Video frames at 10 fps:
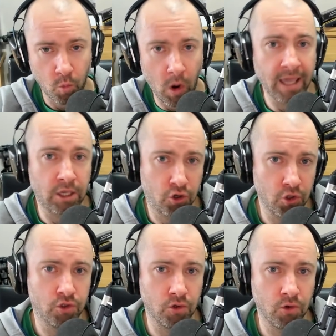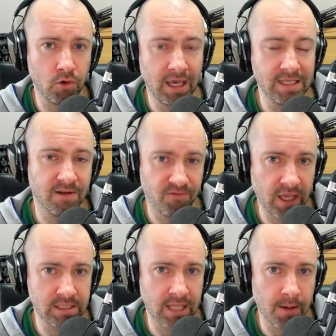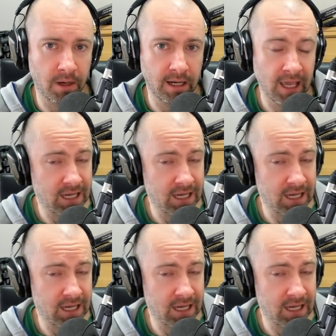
what I could do is invest that money.